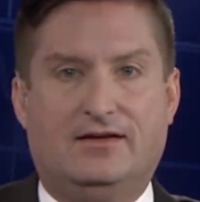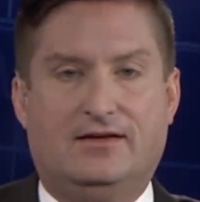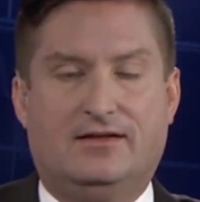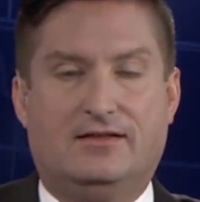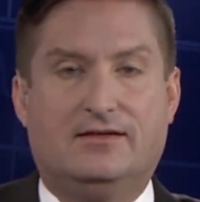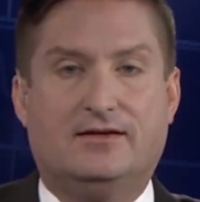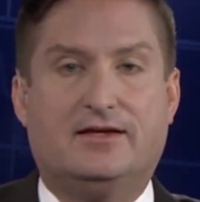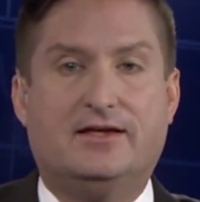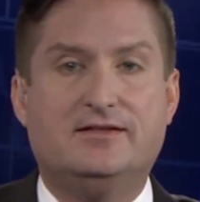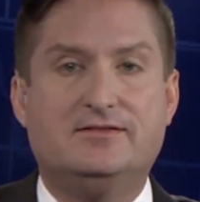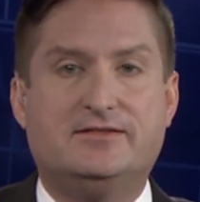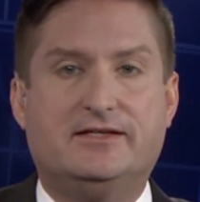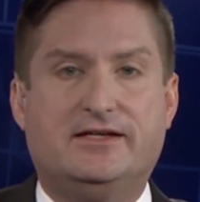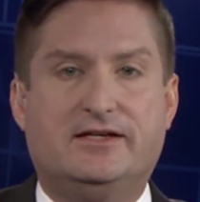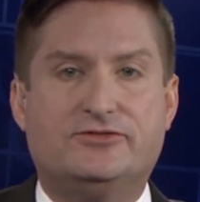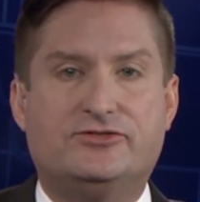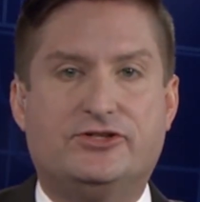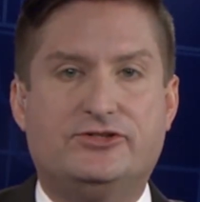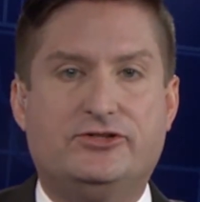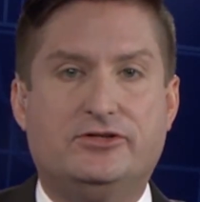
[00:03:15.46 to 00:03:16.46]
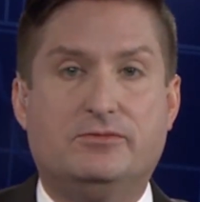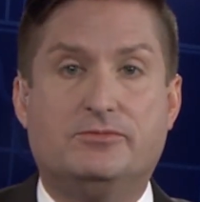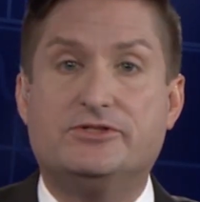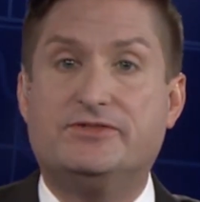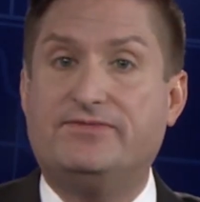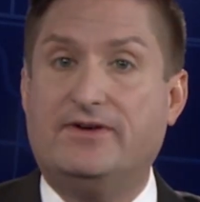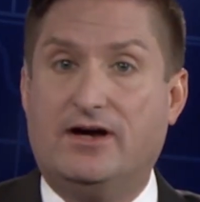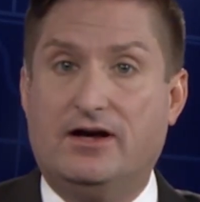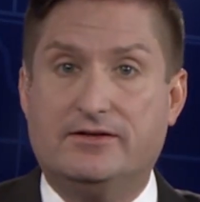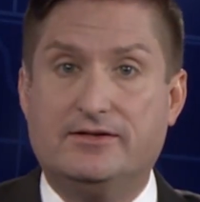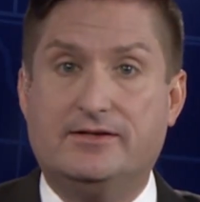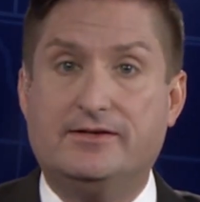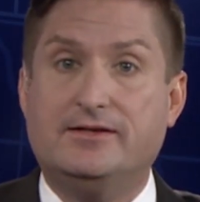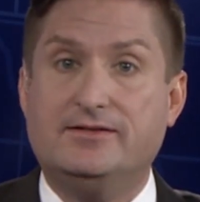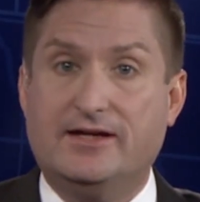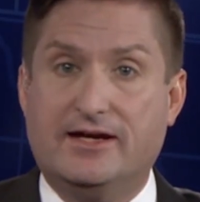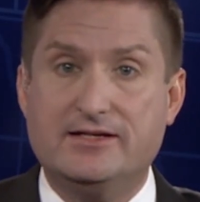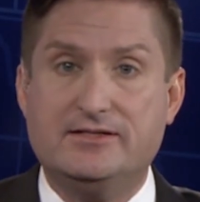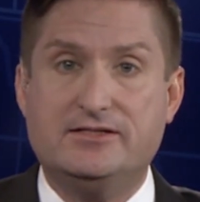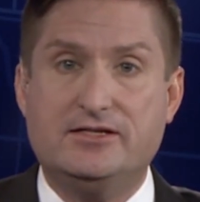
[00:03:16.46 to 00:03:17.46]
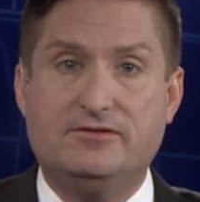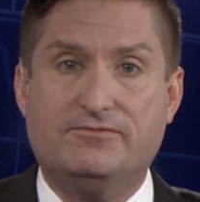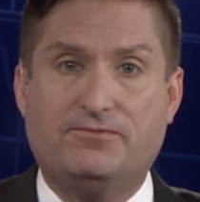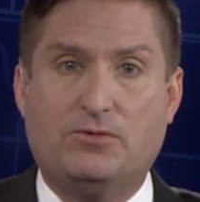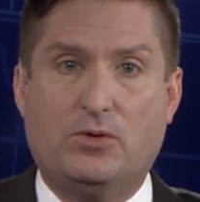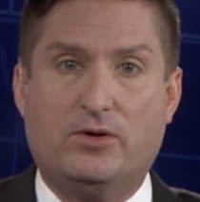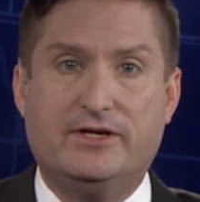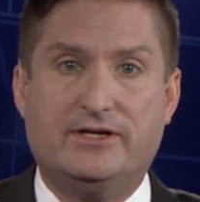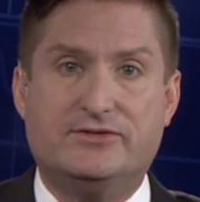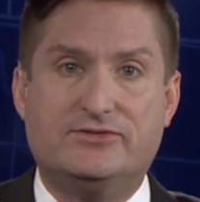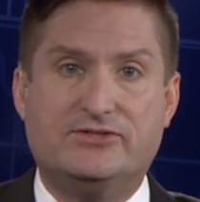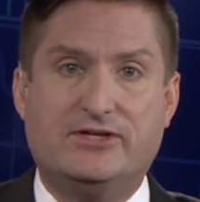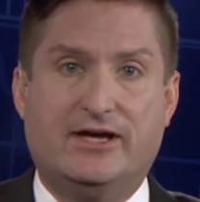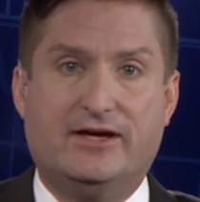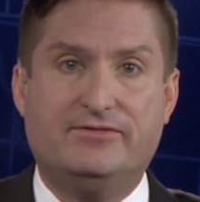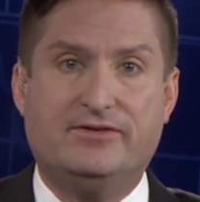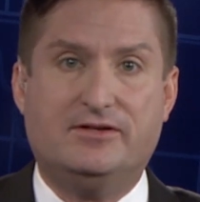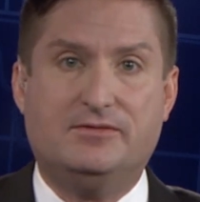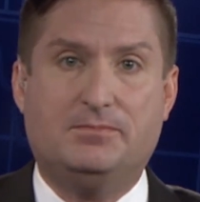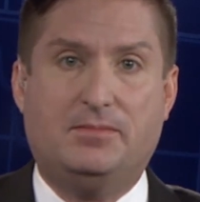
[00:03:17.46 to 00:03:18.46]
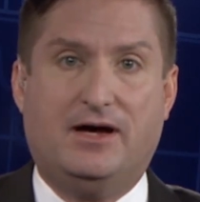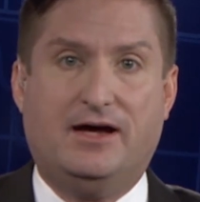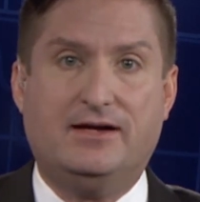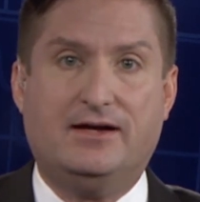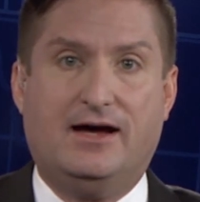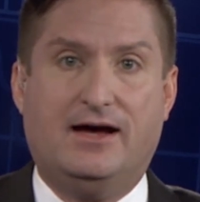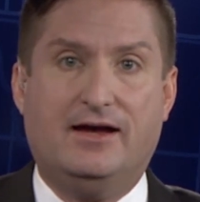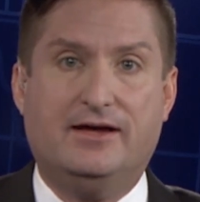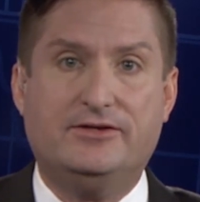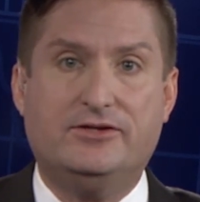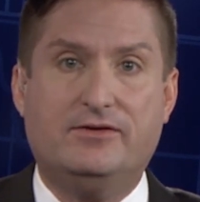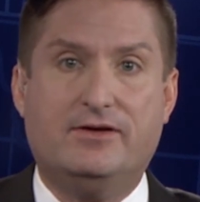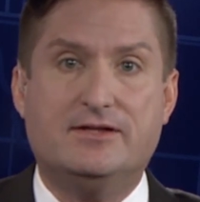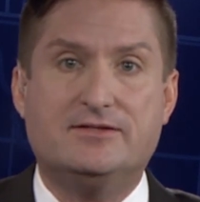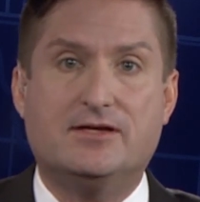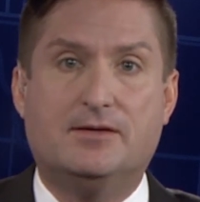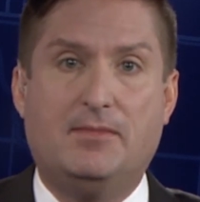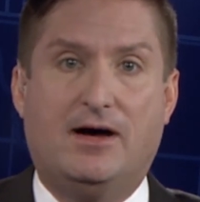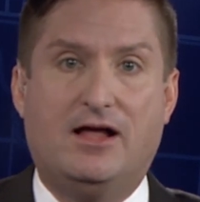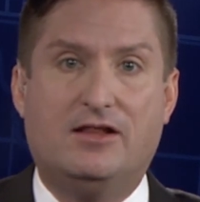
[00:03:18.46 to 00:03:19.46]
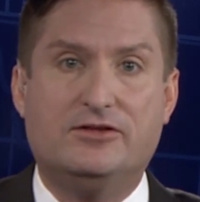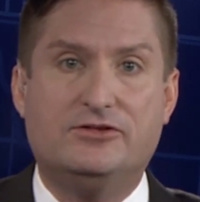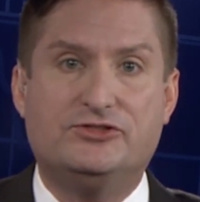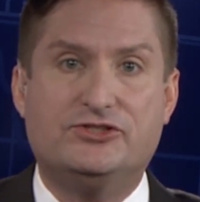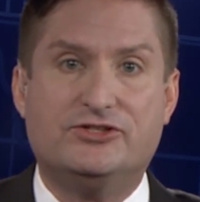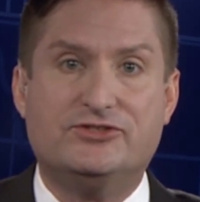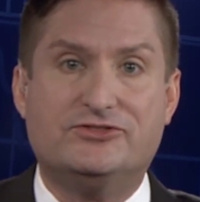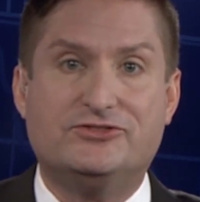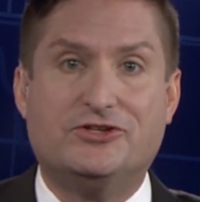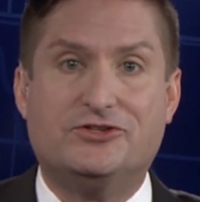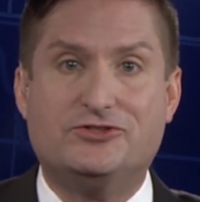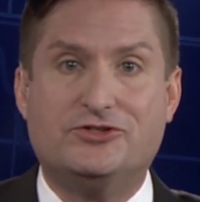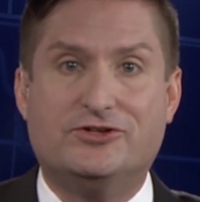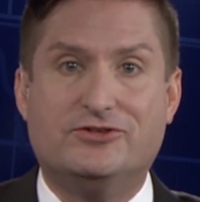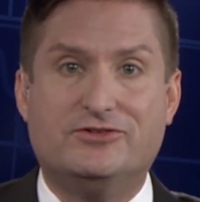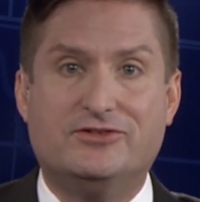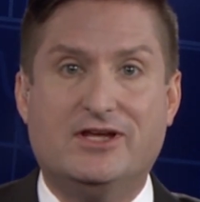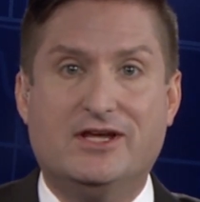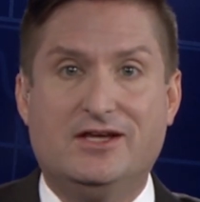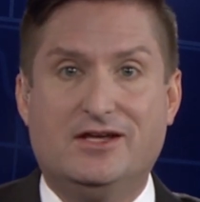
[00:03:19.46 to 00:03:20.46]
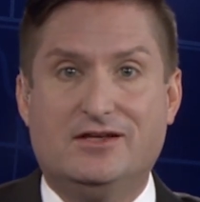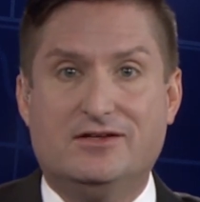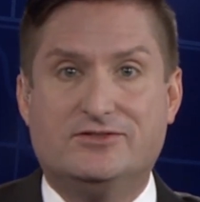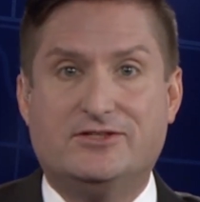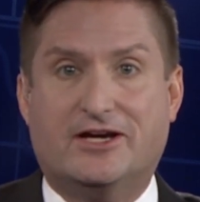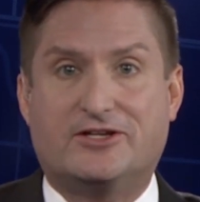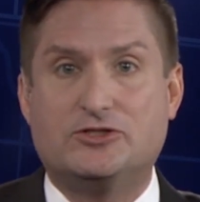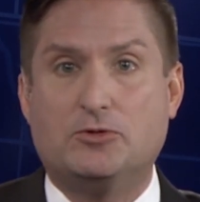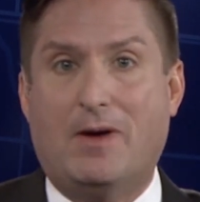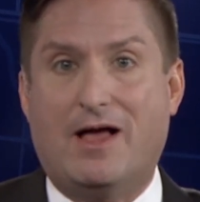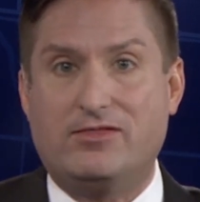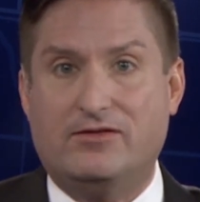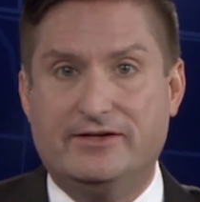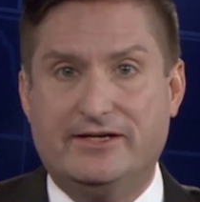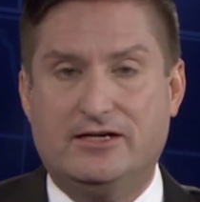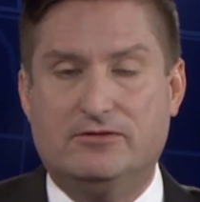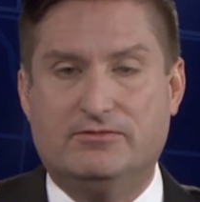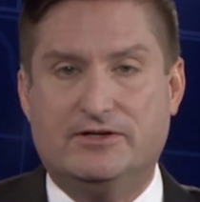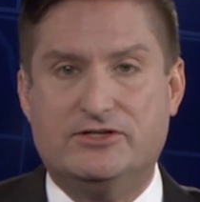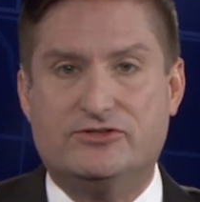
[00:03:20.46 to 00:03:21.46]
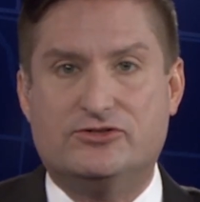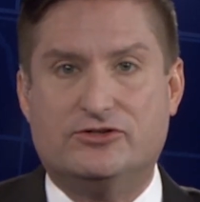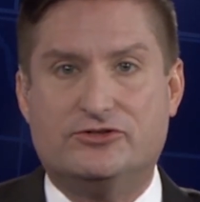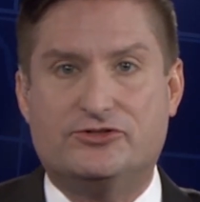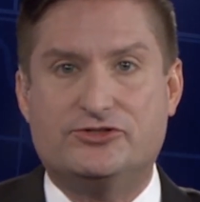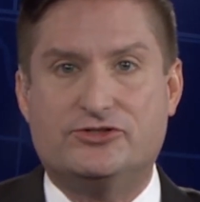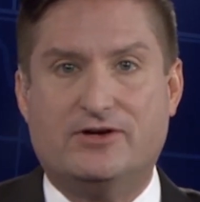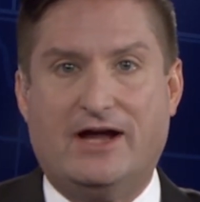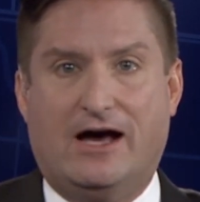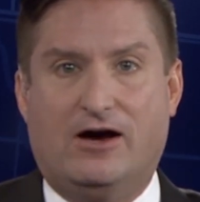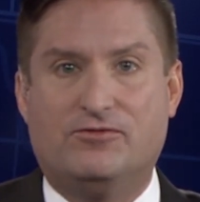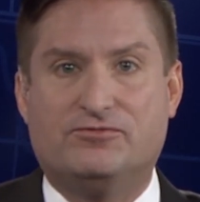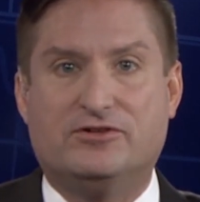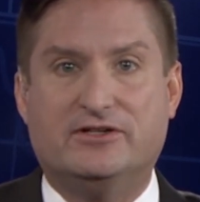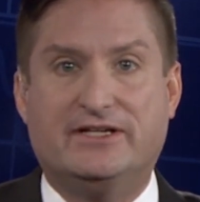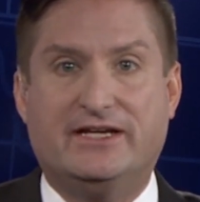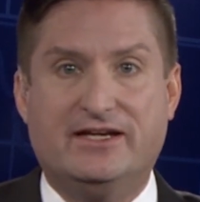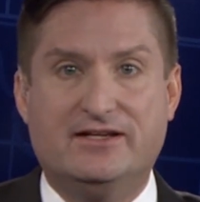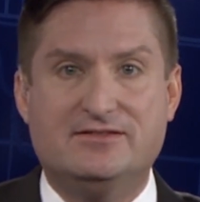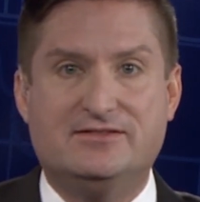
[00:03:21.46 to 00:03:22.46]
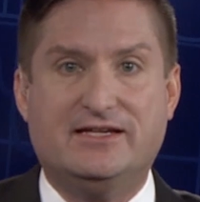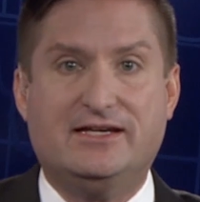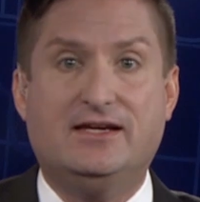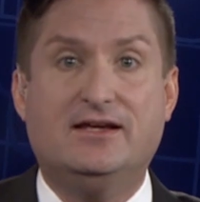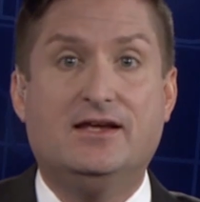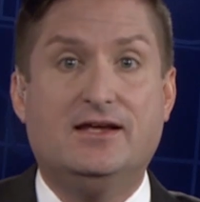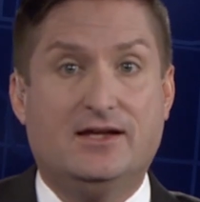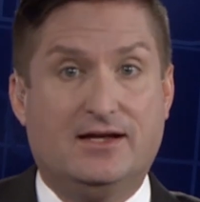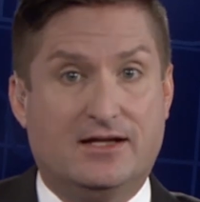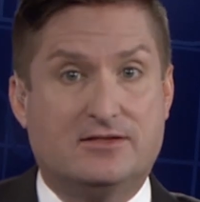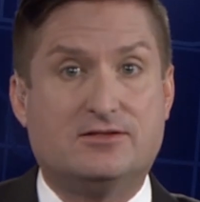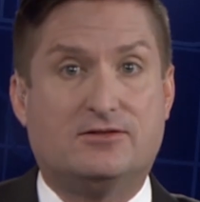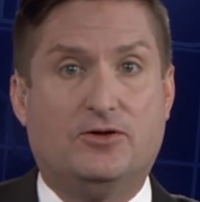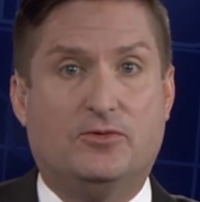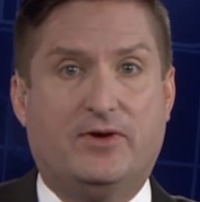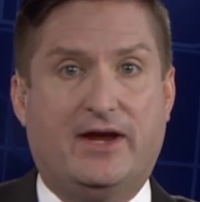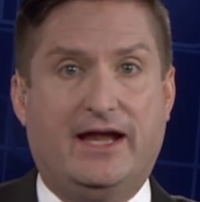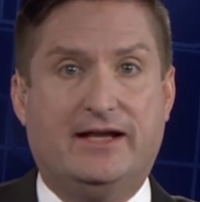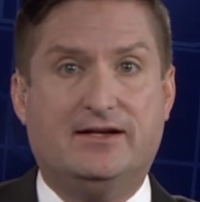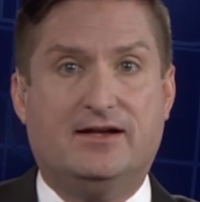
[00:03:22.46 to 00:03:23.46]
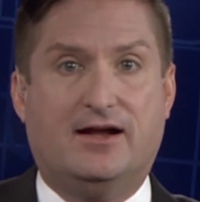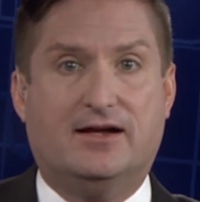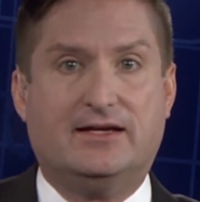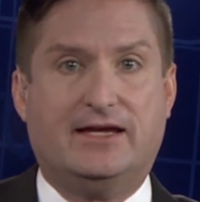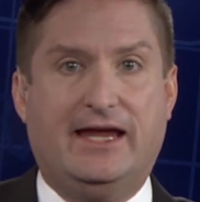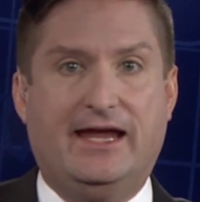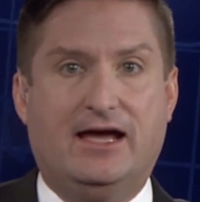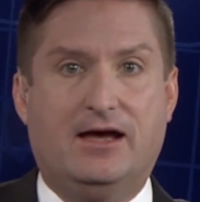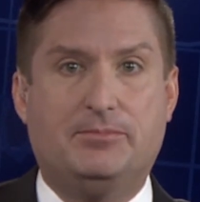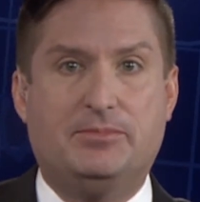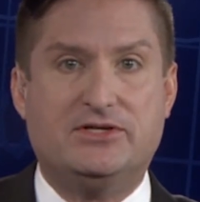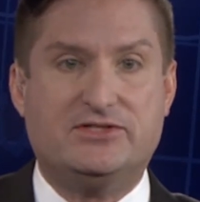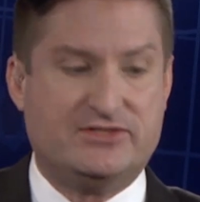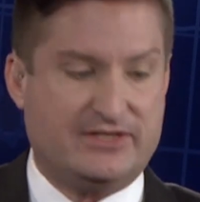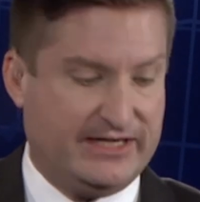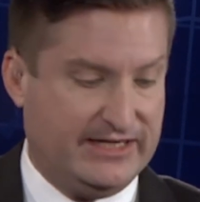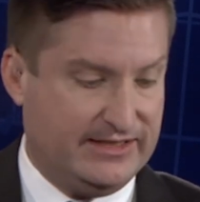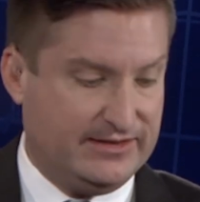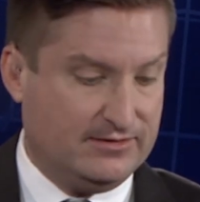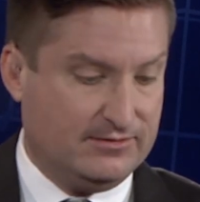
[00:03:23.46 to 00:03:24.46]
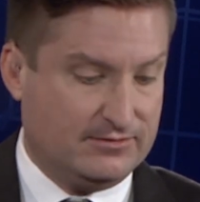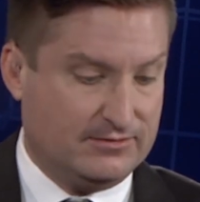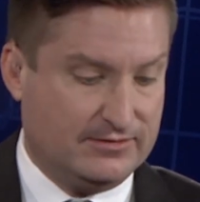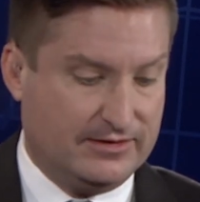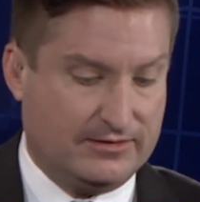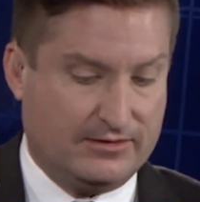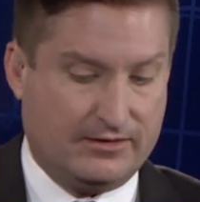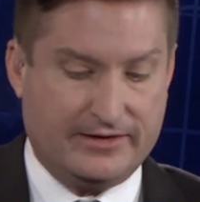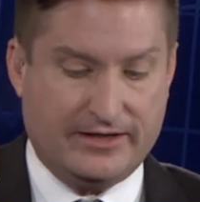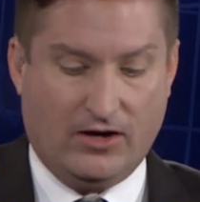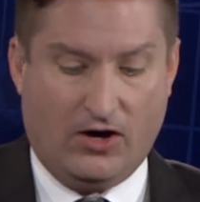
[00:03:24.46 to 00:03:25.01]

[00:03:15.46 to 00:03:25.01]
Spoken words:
The Kinsey Institute was founded in 1947 by IU entomologist turned sexuality researcher Alfred Kinsey. It's located on campus in Lindley